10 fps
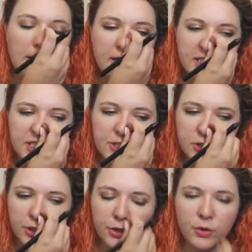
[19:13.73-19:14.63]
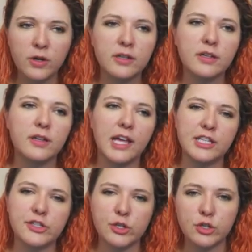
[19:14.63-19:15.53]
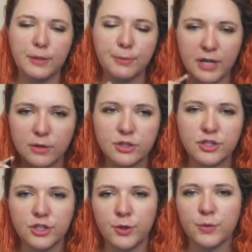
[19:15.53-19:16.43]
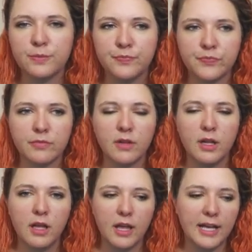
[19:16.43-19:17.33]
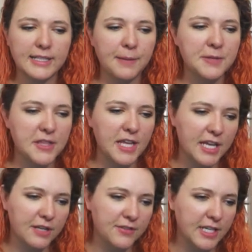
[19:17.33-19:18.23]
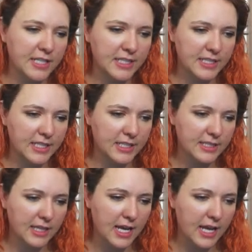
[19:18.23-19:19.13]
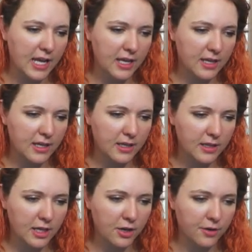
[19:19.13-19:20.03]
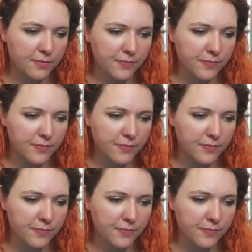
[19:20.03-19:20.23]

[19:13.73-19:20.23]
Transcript: Sue is usually pronounced Sue, except at the end of sentences like here.